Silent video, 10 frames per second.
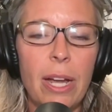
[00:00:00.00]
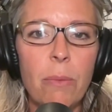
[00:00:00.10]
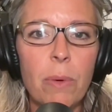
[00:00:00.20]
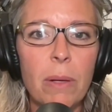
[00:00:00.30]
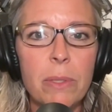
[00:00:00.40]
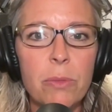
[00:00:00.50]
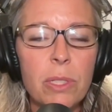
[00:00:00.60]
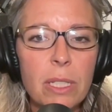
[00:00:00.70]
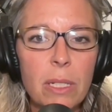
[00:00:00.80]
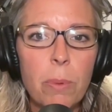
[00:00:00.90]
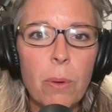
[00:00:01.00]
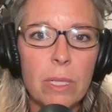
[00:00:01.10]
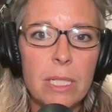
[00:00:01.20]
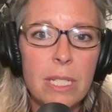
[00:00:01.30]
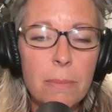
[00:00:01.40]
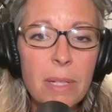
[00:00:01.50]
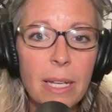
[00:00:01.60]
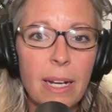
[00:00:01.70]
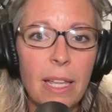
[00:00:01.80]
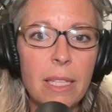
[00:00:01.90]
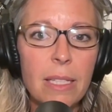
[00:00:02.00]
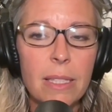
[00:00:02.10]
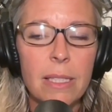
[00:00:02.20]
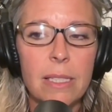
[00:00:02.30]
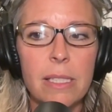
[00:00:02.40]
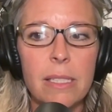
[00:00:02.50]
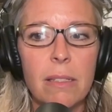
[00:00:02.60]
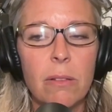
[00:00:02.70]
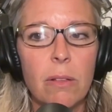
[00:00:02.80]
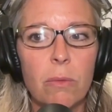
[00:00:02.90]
and what was really important to me, and I think this